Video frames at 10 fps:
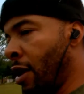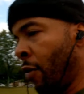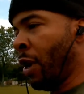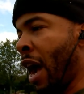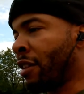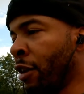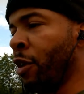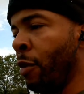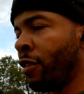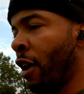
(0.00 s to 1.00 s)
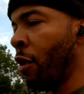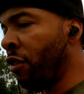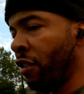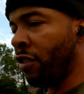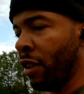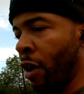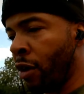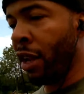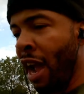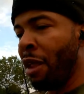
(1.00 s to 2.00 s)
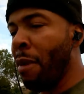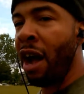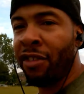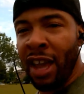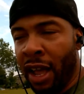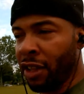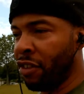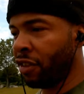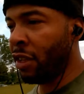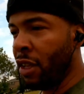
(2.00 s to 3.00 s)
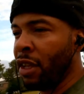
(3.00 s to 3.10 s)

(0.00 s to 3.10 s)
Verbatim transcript: we got two new soldiers. They're on a 90 mile challenge.